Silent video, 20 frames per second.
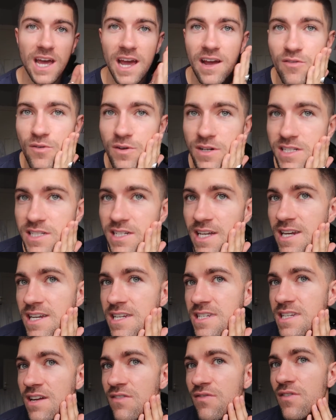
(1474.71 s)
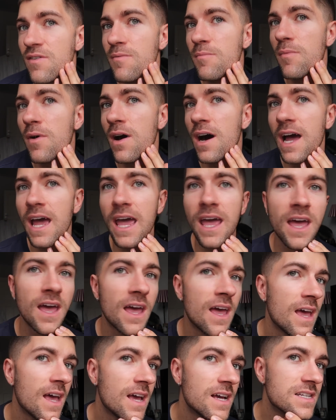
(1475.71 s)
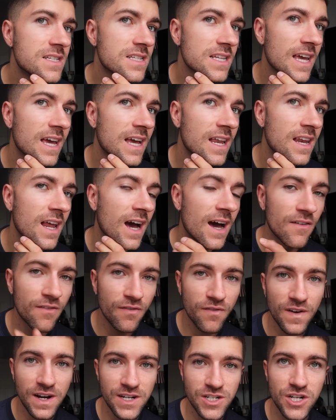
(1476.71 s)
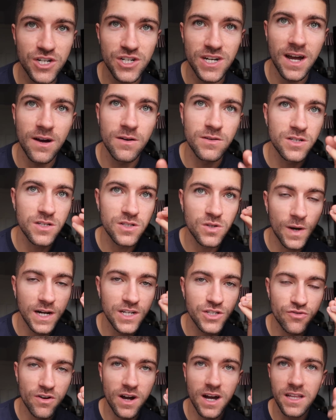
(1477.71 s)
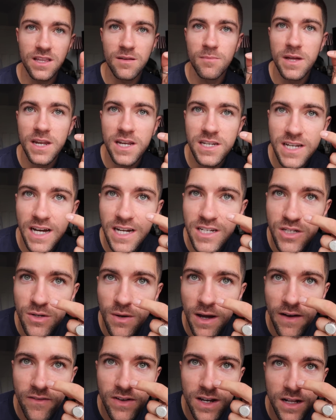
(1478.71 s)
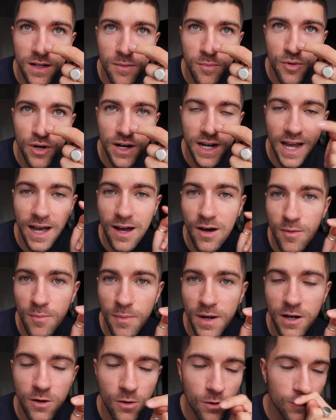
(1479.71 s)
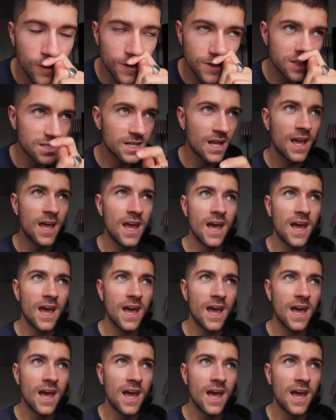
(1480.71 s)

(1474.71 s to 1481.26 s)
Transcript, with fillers: Everyone's skin is different. My skin, I've freshly showered, so it's quite dry at the minute. I do have a little breakout on my nose.